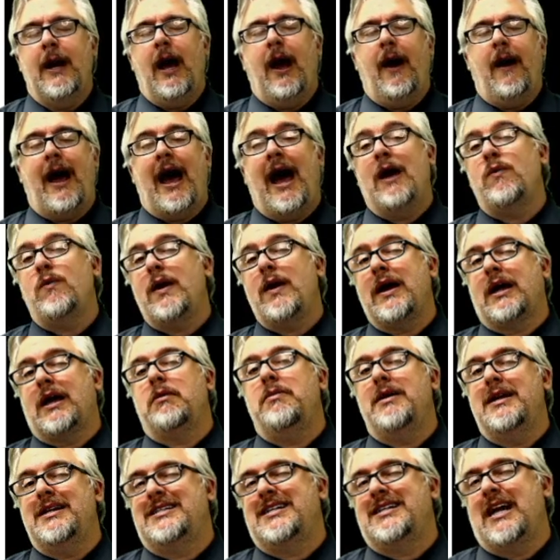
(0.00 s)
I
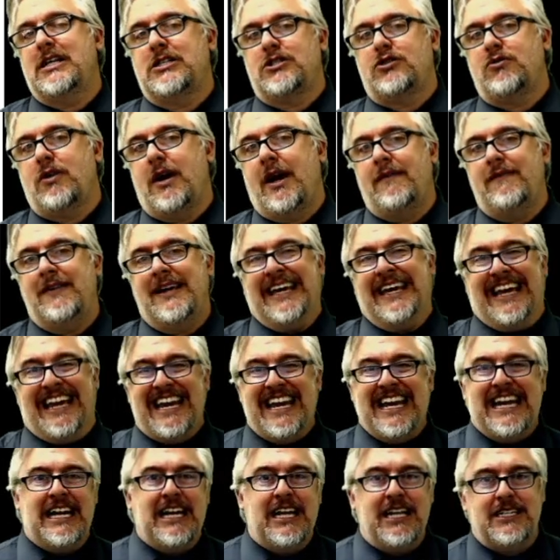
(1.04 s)
recommend test driving
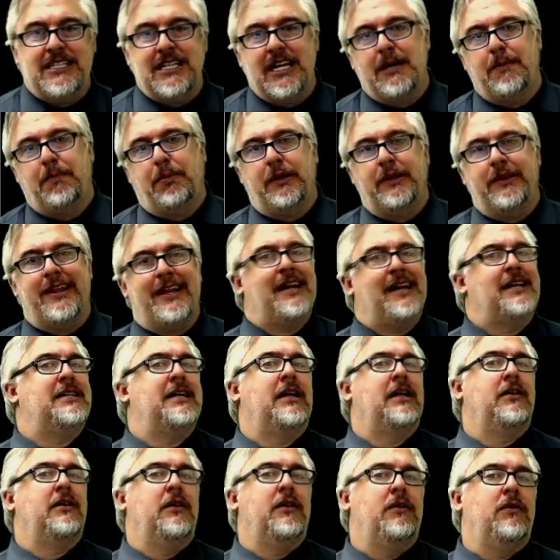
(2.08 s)
any template that I
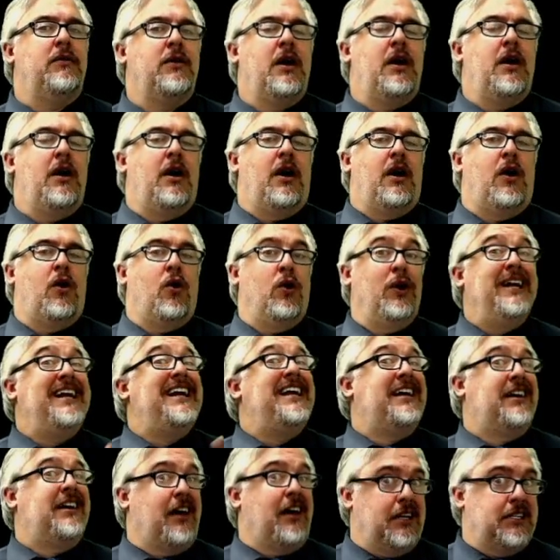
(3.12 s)
download or any
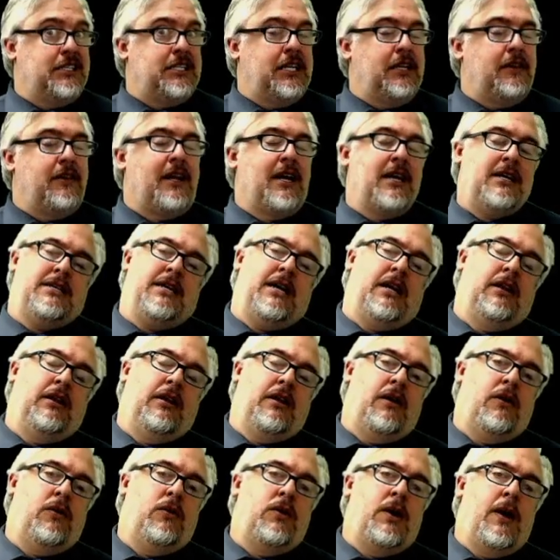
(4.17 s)
content that I
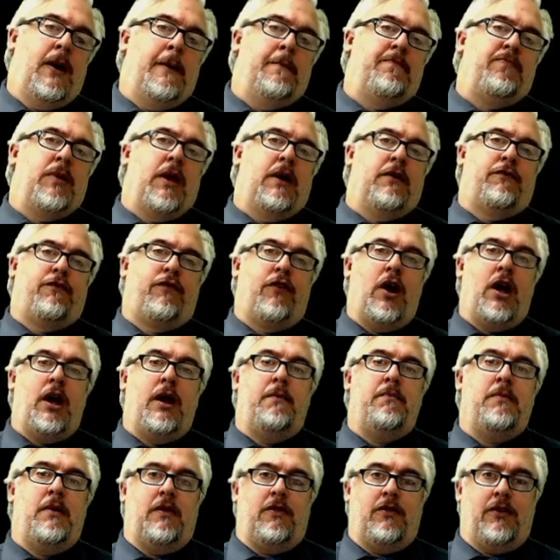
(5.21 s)
download
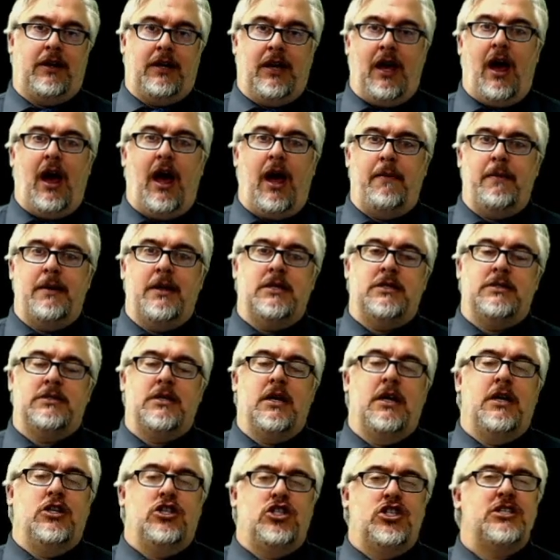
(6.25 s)
from the Commons
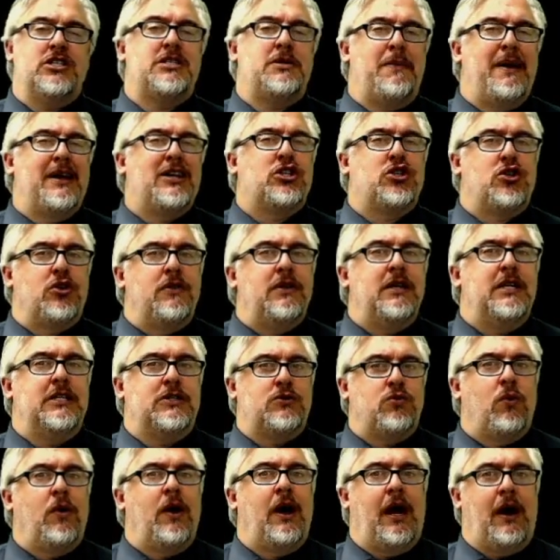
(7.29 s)
just to make sure that it's
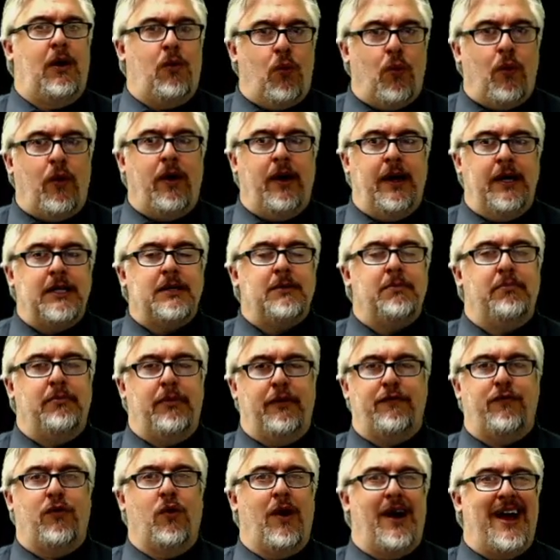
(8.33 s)
what I want
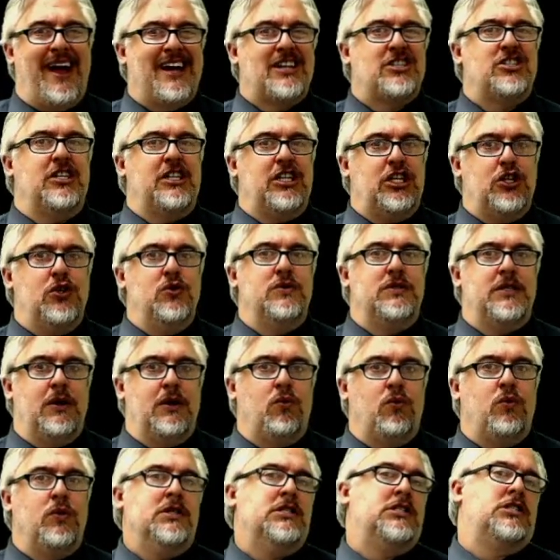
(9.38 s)
before I actually use it
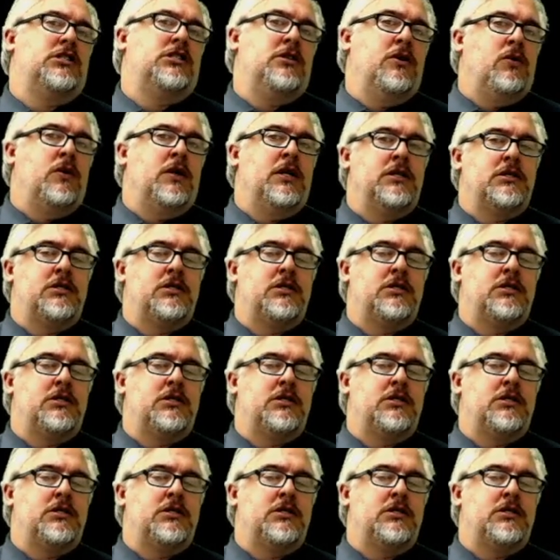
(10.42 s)
with students.